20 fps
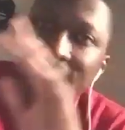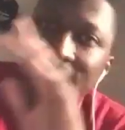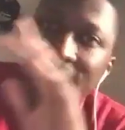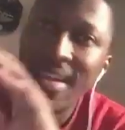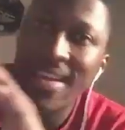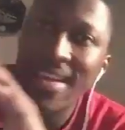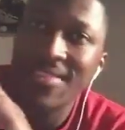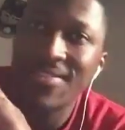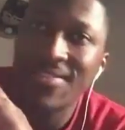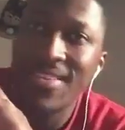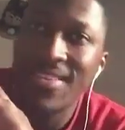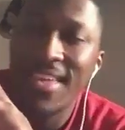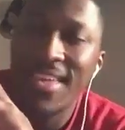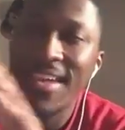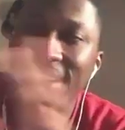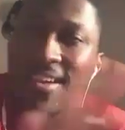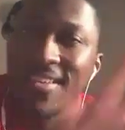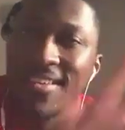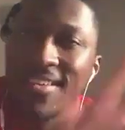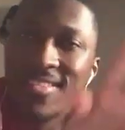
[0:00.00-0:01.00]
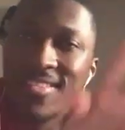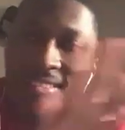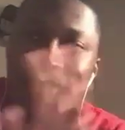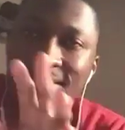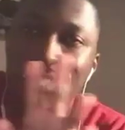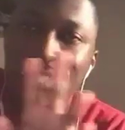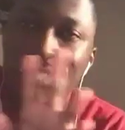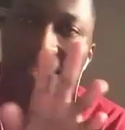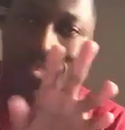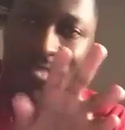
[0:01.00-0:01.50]
if the
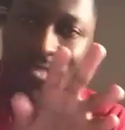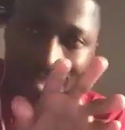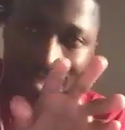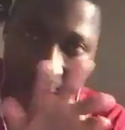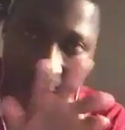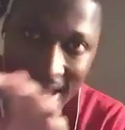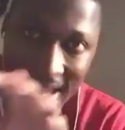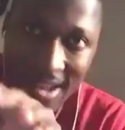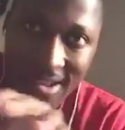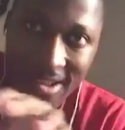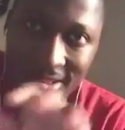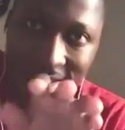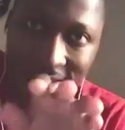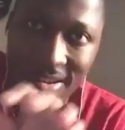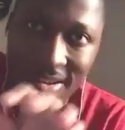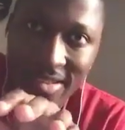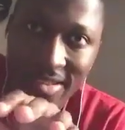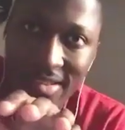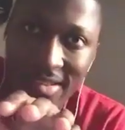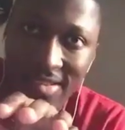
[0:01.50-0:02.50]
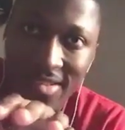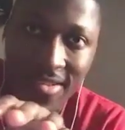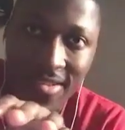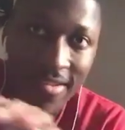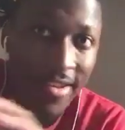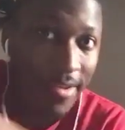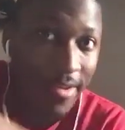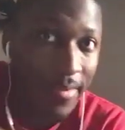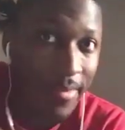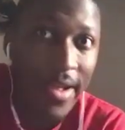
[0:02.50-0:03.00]
characteristics don't
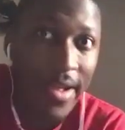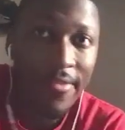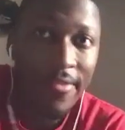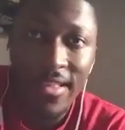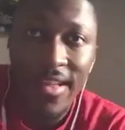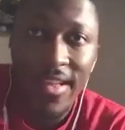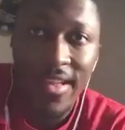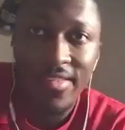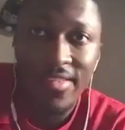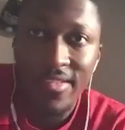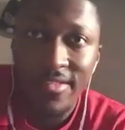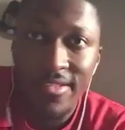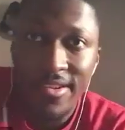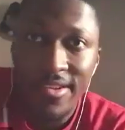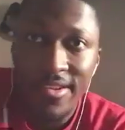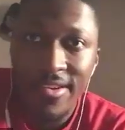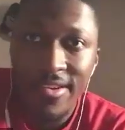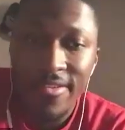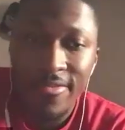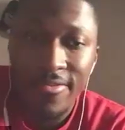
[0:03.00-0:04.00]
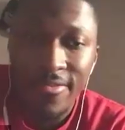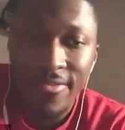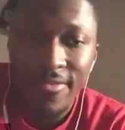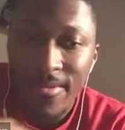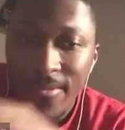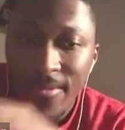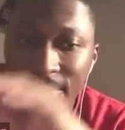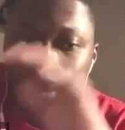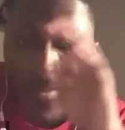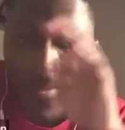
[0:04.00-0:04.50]
get on my everlasting nerve?
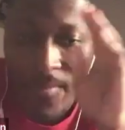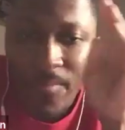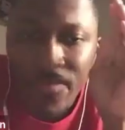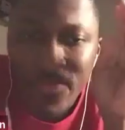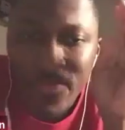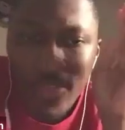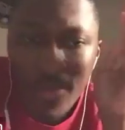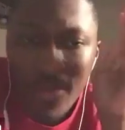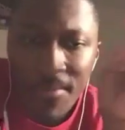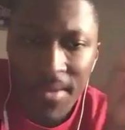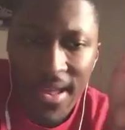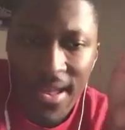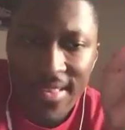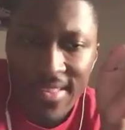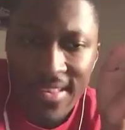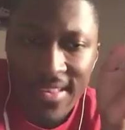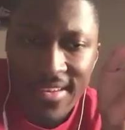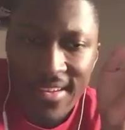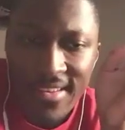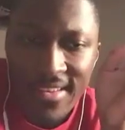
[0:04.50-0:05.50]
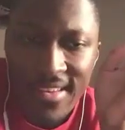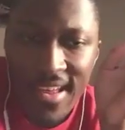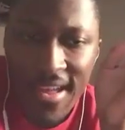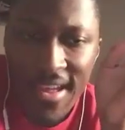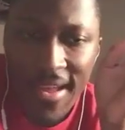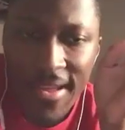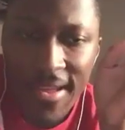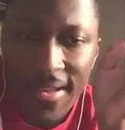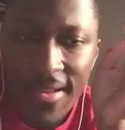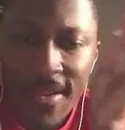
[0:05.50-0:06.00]
But at the end of the
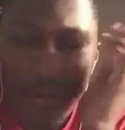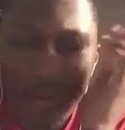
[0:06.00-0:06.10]
day,